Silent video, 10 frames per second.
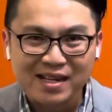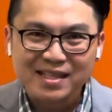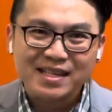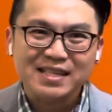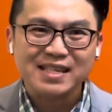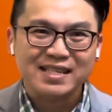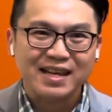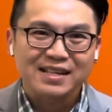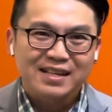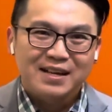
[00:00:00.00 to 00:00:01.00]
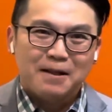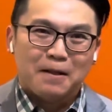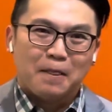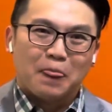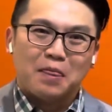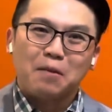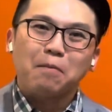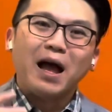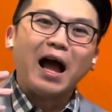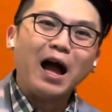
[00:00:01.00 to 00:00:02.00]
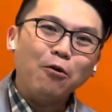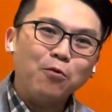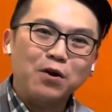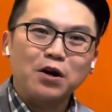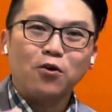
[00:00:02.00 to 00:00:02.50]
It tells us that the power